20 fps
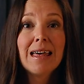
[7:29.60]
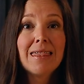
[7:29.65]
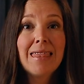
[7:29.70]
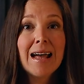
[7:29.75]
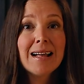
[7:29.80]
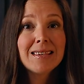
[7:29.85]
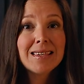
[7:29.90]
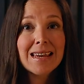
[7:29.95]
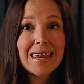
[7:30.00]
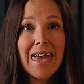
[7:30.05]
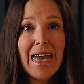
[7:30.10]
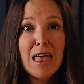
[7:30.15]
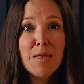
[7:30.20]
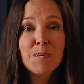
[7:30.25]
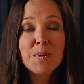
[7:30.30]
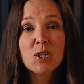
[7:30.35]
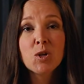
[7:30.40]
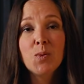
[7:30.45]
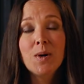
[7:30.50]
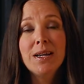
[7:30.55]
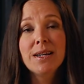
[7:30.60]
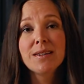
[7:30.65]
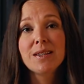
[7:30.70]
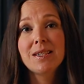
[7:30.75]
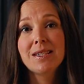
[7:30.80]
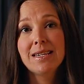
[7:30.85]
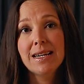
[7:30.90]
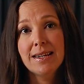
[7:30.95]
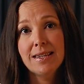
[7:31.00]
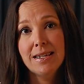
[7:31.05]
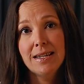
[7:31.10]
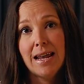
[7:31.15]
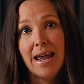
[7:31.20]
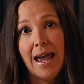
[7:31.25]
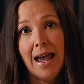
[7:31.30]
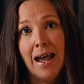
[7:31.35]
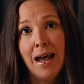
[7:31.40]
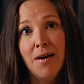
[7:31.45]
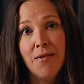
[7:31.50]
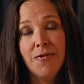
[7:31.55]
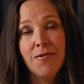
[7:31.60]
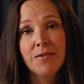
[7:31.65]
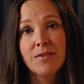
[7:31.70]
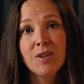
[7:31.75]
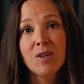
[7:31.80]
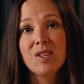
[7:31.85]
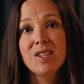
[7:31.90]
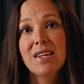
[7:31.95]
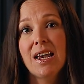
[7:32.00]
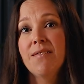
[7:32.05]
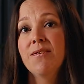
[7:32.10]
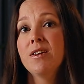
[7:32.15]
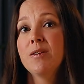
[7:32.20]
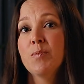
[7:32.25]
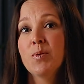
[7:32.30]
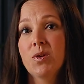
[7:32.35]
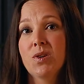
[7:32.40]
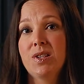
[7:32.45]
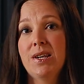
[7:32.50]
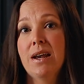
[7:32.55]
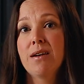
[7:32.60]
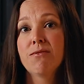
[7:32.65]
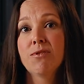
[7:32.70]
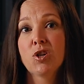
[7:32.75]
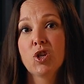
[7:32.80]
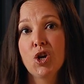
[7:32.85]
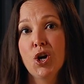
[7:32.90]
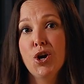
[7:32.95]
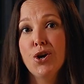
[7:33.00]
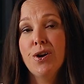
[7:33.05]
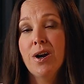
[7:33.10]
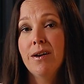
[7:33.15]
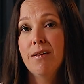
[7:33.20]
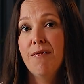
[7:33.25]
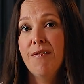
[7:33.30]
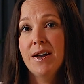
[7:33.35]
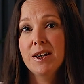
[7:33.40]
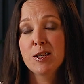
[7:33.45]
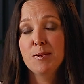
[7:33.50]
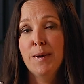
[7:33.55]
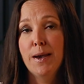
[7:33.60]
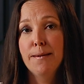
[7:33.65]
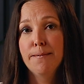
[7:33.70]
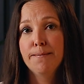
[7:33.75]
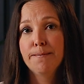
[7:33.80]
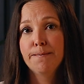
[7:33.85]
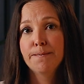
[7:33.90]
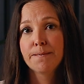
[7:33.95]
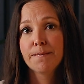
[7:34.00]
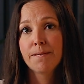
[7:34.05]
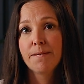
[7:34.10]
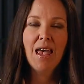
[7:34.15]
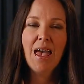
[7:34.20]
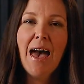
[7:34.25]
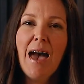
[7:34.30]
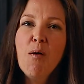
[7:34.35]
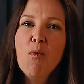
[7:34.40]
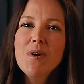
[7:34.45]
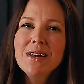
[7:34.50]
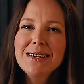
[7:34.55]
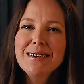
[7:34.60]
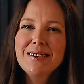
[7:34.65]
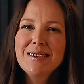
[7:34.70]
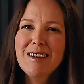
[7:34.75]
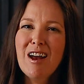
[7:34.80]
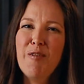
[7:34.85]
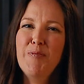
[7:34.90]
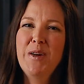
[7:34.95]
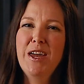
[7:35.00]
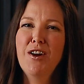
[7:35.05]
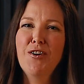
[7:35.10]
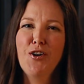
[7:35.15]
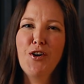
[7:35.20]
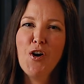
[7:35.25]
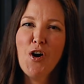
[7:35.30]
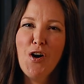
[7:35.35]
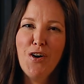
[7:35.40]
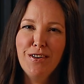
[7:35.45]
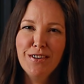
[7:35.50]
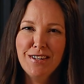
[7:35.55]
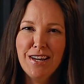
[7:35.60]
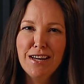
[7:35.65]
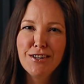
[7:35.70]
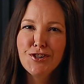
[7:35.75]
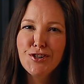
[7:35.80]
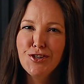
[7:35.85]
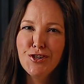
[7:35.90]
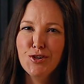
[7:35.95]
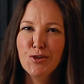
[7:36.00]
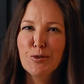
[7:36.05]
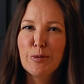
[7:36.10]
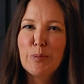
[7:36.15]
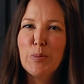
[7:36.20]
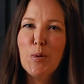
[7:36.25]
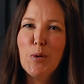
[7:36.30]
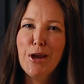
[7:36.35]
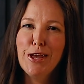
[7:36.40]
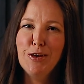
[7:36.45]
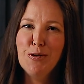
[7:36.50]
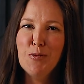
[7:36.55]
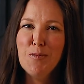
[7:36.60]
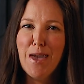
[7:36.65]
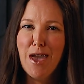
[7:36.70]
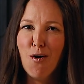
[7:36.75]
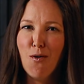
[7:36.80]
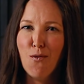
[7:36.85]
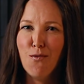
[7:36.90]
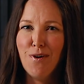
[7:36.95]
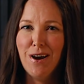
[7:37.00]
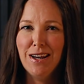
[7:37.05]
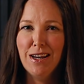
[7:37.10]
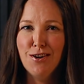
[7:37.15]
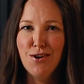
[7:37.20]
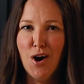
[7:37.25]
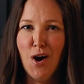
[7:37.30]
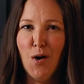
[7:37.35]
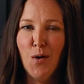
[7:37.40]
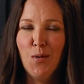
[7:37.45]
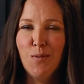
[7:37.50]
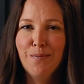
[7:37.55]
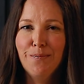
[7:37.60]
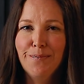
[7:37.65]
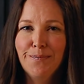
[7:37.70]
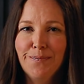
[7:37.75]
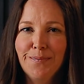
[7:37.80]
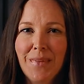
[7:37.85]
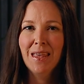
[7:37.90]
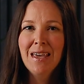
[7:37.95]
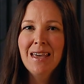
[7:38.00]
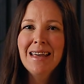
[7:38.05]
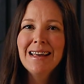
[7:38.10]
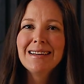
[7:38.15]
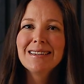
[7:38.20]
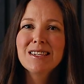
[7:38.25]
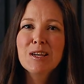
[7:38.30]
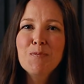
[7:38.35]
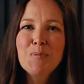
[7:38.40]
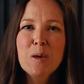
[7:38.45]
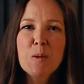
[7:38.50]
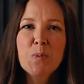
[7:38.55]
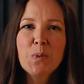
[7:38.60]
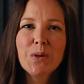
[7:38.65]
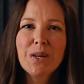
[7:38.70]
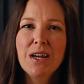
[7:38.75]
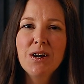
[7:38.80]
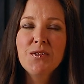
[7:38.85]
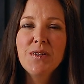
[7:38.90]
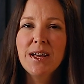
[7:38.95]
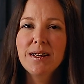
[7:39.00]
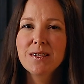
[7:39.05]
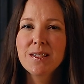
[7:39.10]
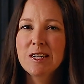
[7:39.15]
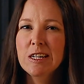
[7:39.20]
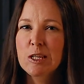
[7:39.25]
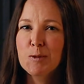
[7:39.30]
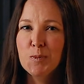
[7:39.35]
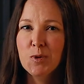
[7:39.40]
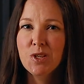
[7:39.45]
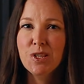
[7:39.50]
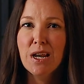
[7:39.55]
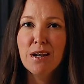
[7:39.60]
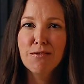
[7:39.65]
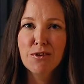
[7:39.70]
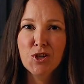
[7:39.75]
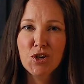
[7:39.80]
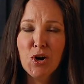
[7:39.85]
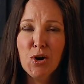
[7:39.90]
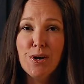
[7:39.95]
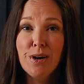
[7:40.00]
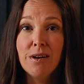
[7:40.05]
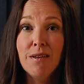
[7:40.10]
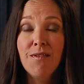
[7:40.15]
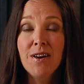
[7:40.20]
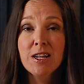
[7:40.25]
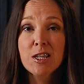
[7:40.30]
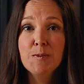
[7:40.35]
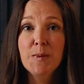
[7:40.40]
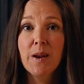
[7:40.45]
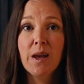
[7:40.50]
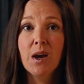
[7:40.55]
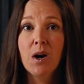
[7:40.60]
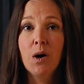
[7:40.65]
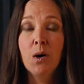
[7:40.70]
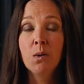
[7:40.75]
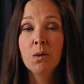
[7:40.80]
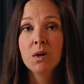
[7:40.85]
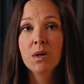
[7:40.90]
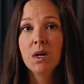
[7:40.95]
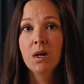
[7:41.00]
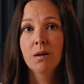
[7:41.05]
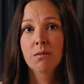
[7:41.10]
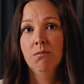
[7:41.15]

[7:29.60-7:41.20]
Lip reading: That's again between a 6.5% to 7% return on investment. I want to stop here and call attention to a point you may already know. Some people hear that 6% return on investment and go,